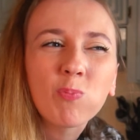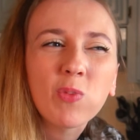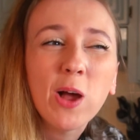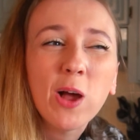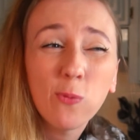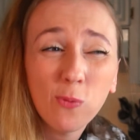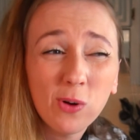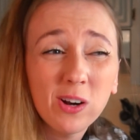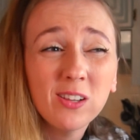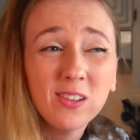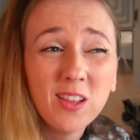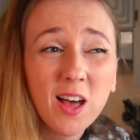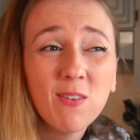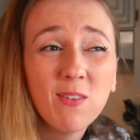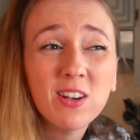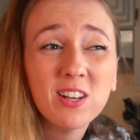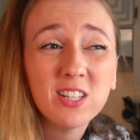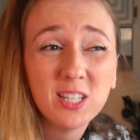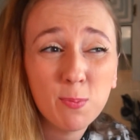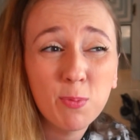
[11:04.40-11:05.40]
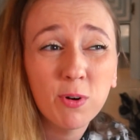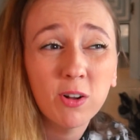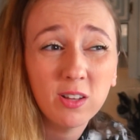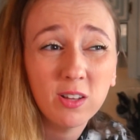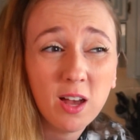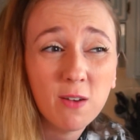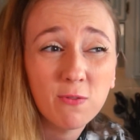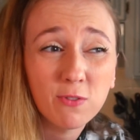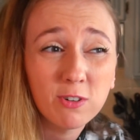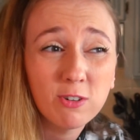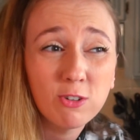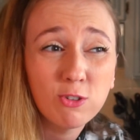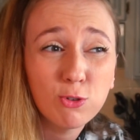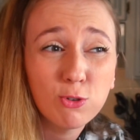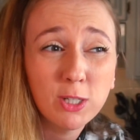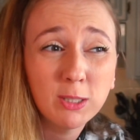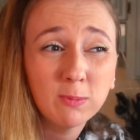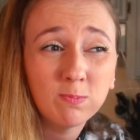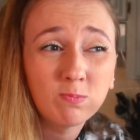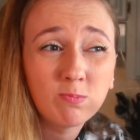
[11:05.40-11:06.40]
I want to love it because I put all the effort into
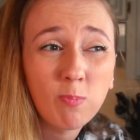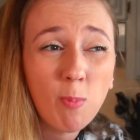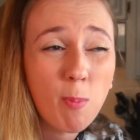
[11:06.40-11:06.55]
it.